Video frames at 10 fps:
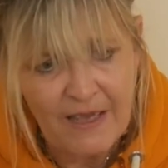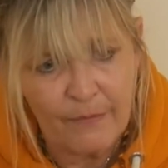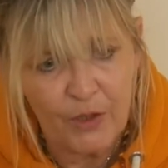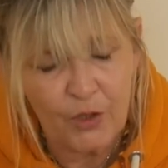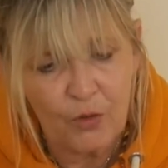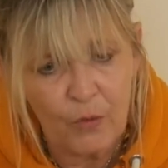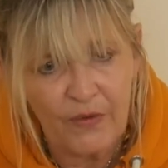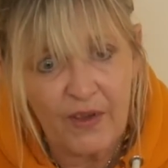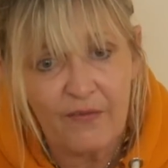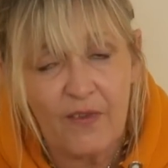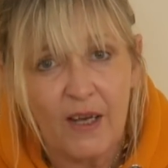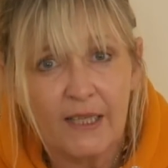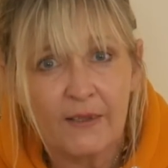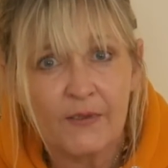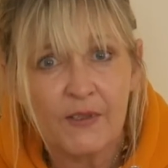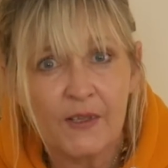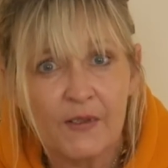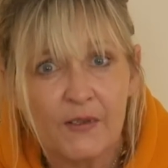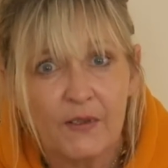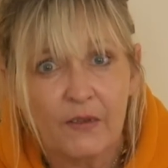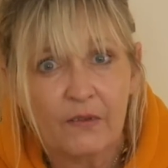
immature with their finances.